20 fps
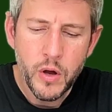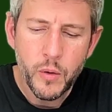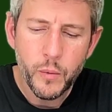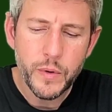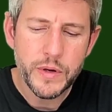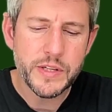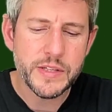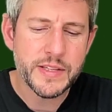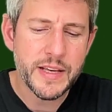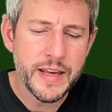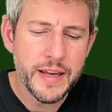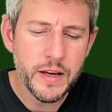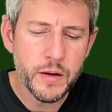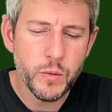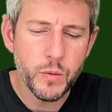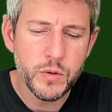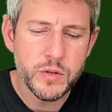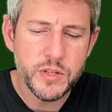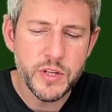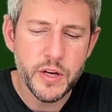which is
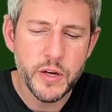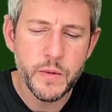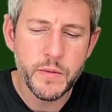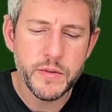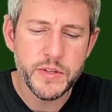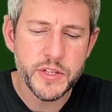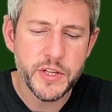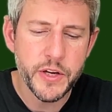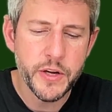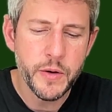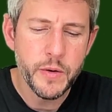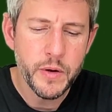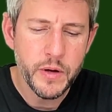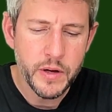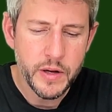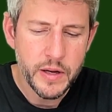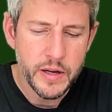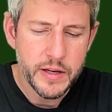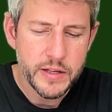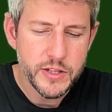equal to 2
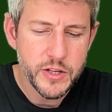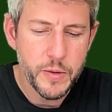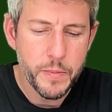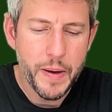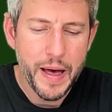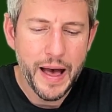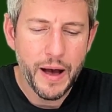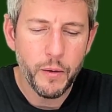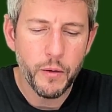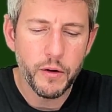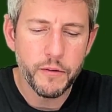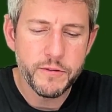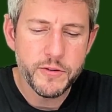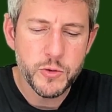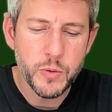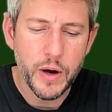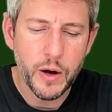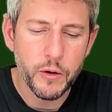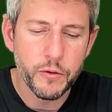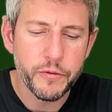to the power of
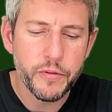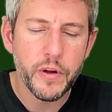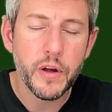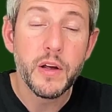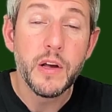12.